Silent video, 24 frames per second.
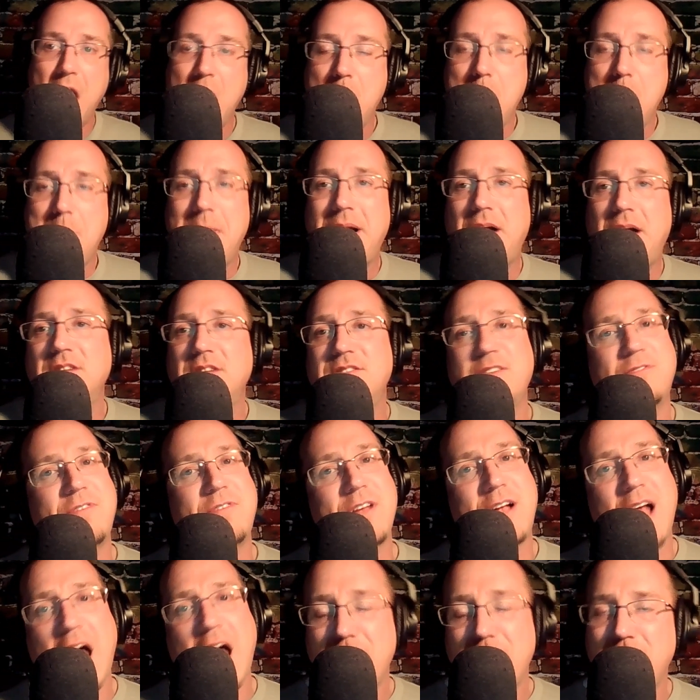because if you
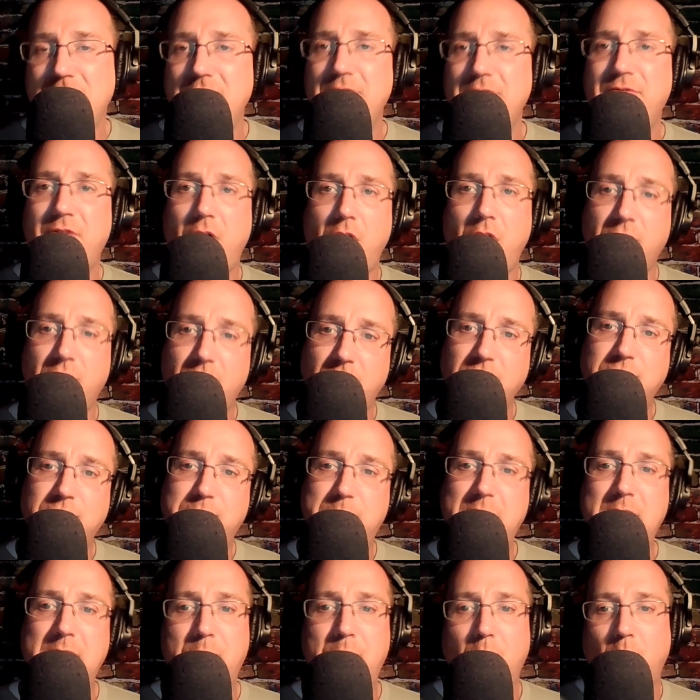got rid of all those
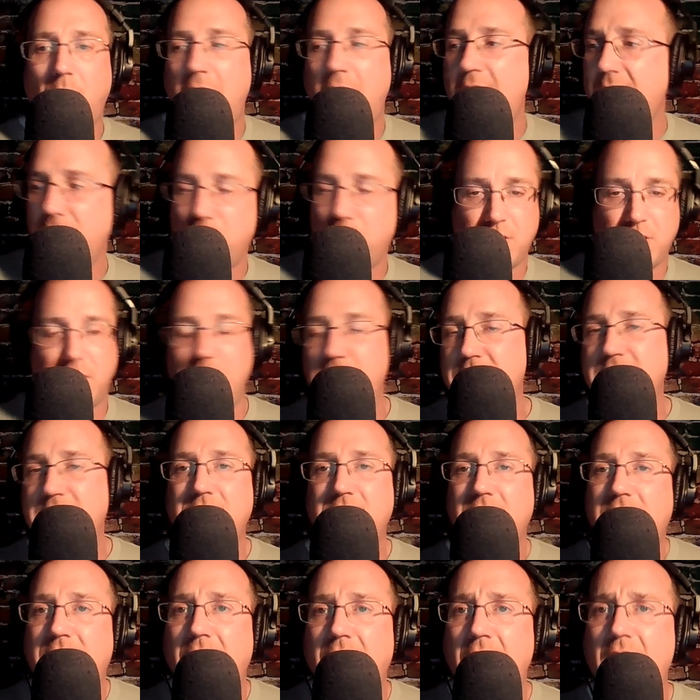people, why, it would hurt
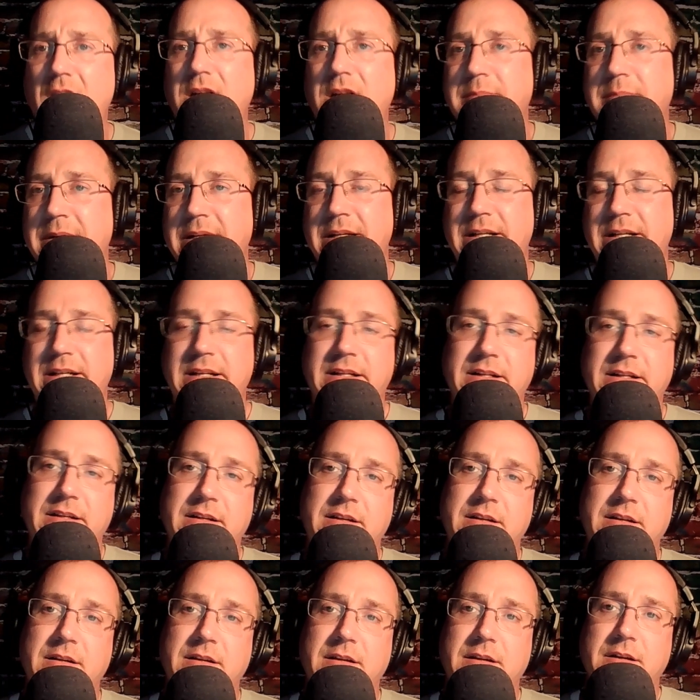the economy.
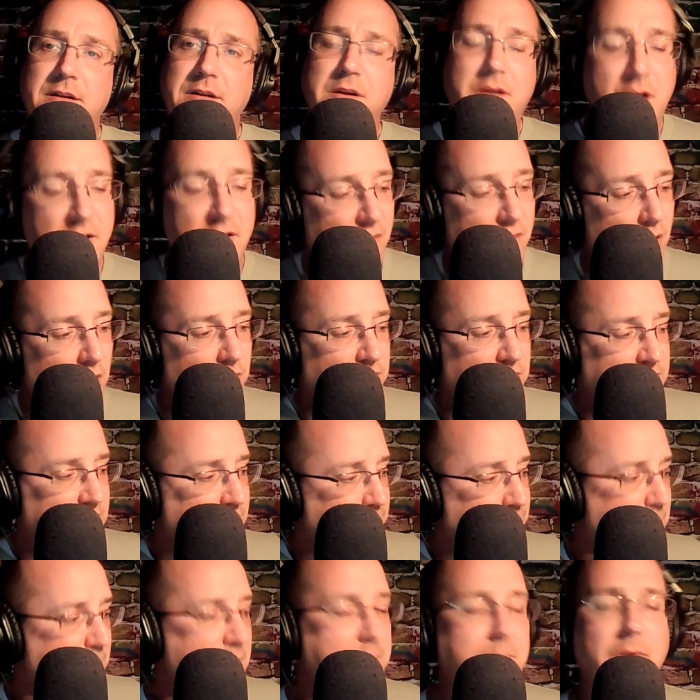You'd have all these
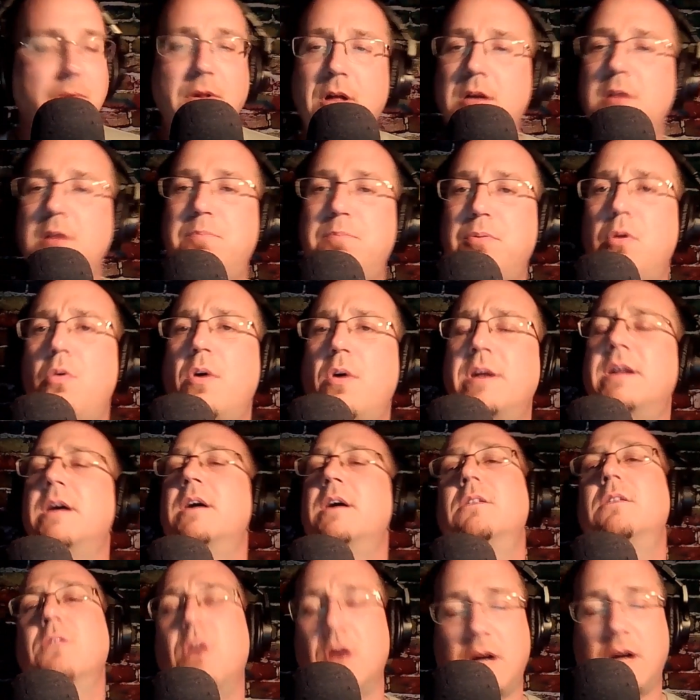people unemployed.
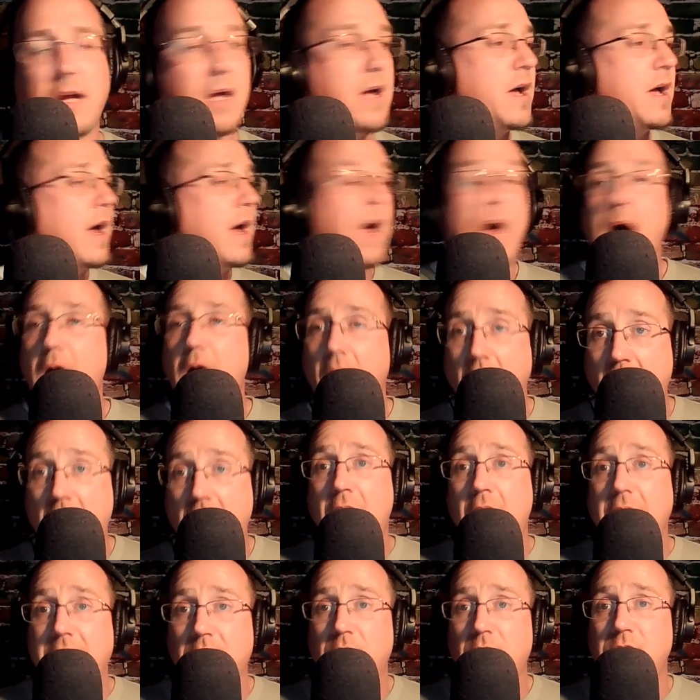Look,
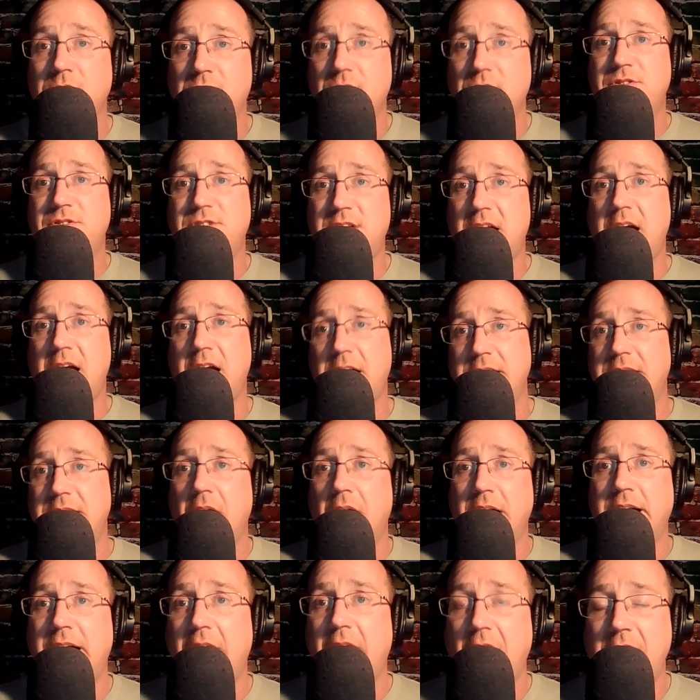I understand.
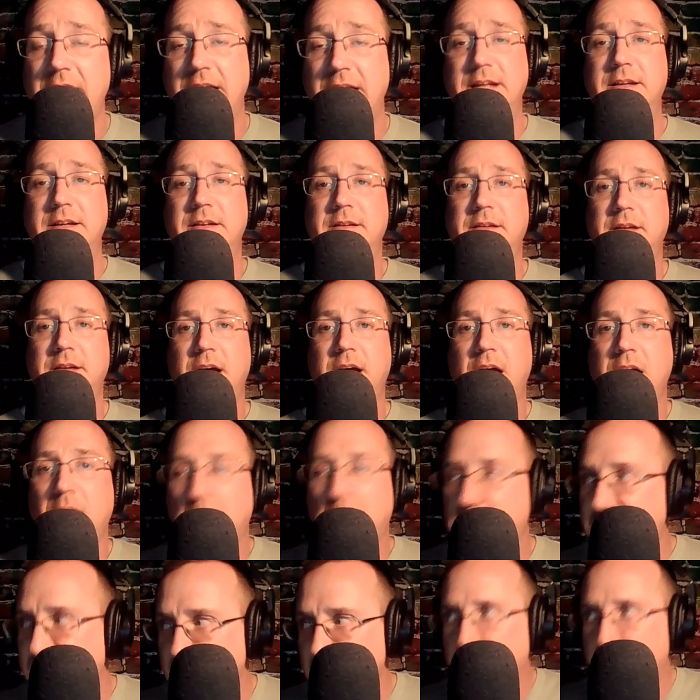I get it. And
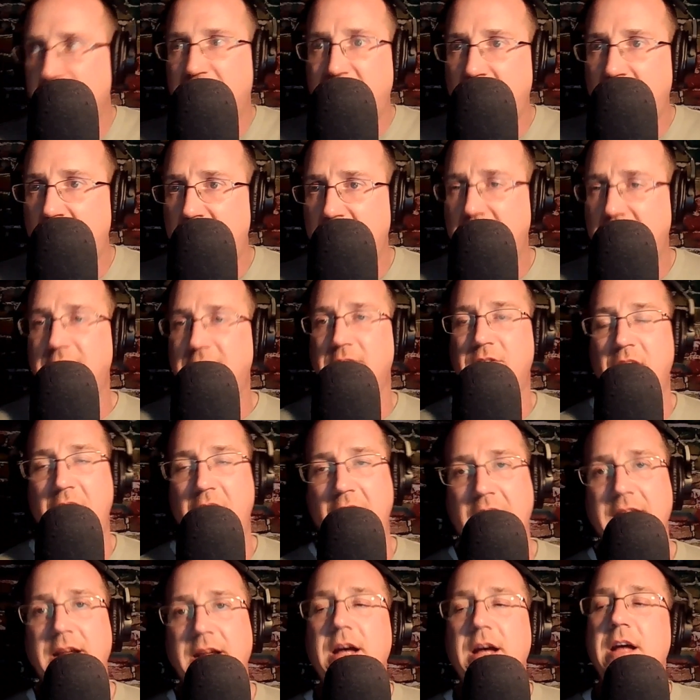I'm sympathetic to
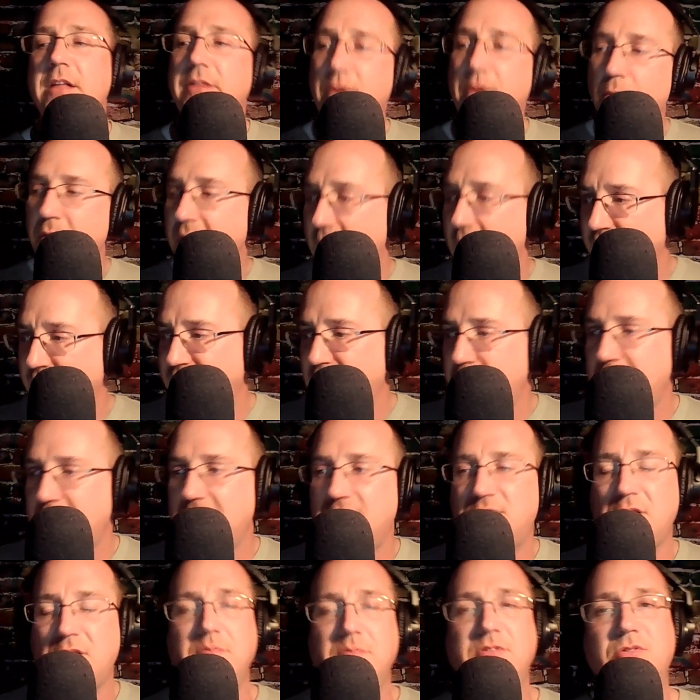that. There would have to be
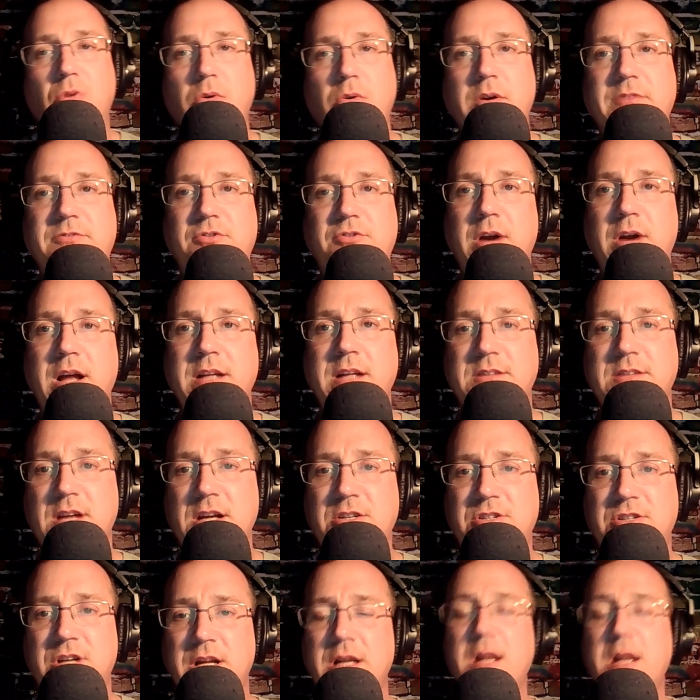some sort of
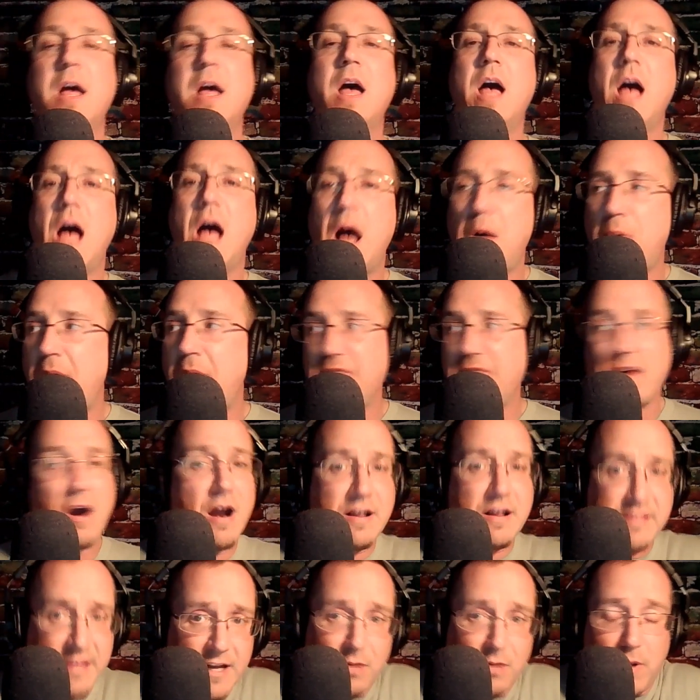transition. However, I
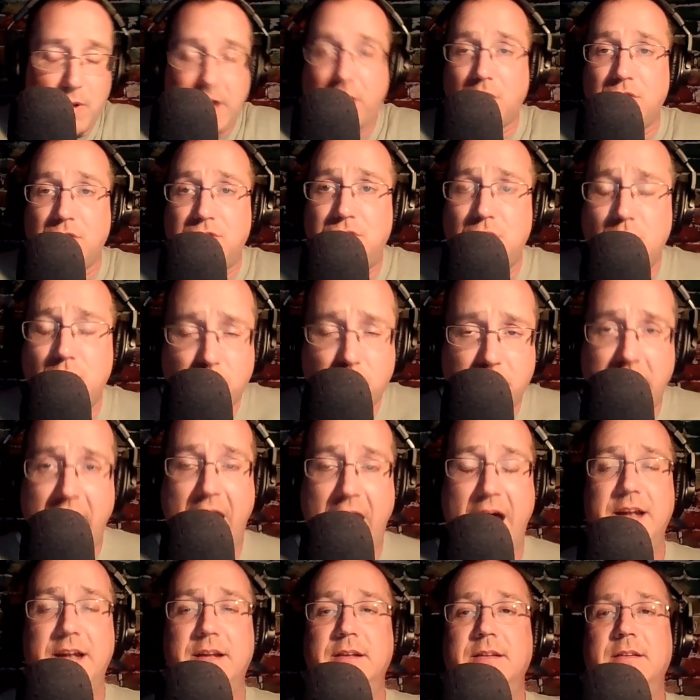think we could do
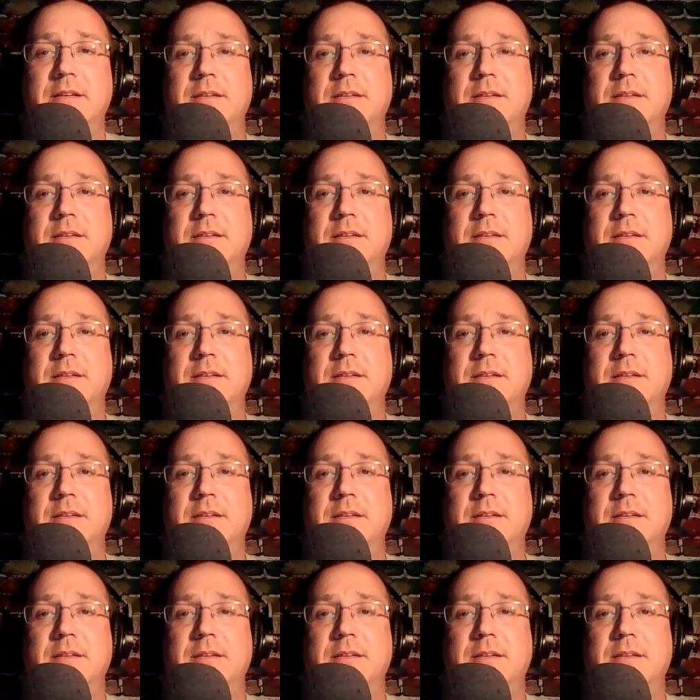that.